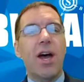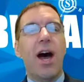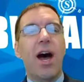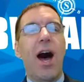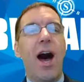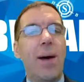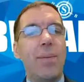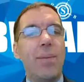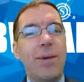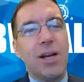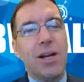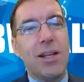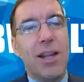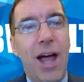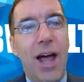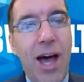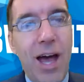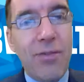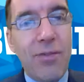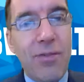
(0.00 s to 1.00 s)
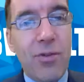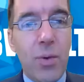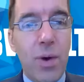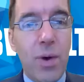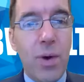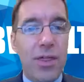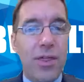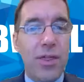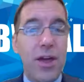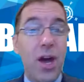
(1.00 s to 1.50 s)
I'm here live
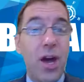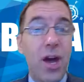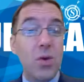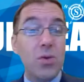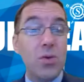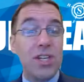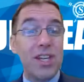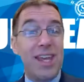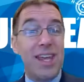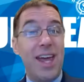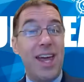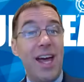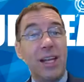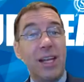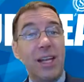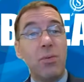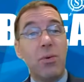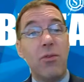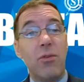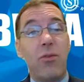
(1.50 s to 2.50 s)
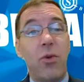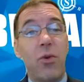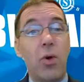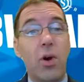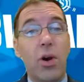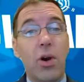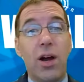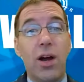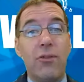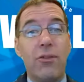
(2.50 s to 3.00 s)
with Coach Kellie
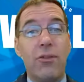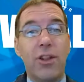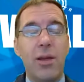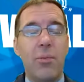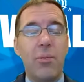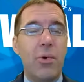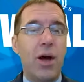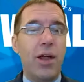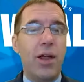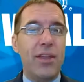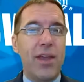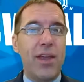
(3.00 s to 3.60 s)
Revoir of Club Wealth.